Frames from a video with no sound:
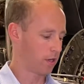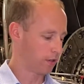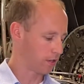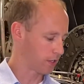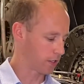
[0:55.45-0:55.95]

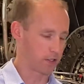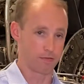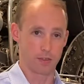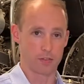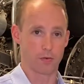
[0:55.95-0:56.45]
This actually
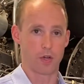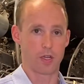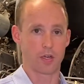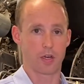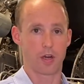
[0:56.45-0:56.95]
fits right in
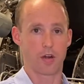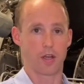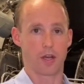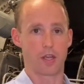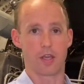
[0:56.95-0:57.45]
your
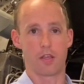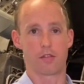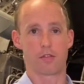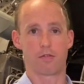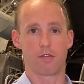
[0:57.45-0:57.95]
carry-on
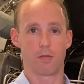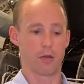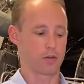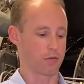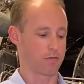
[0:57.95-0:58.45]
case for the
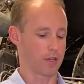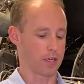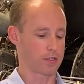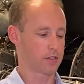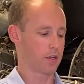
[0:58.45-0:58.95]
Mentor
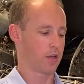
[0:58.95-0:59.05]
Flex.